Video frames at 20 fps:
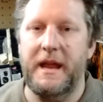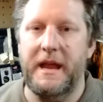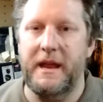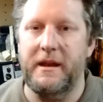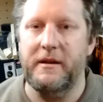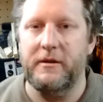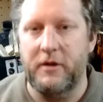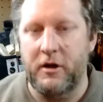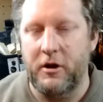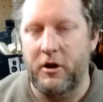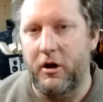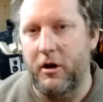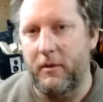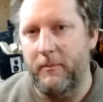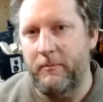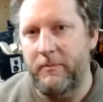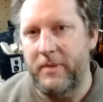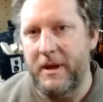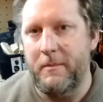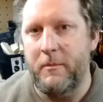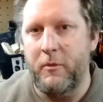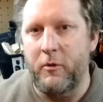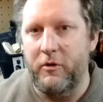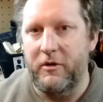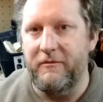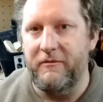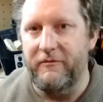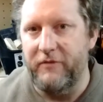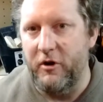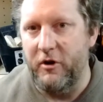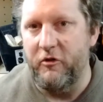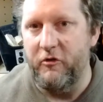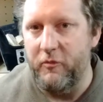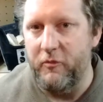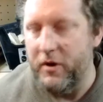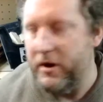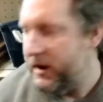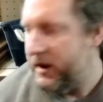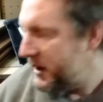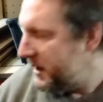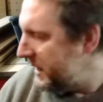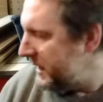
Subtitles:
in. I got a bit more involvement.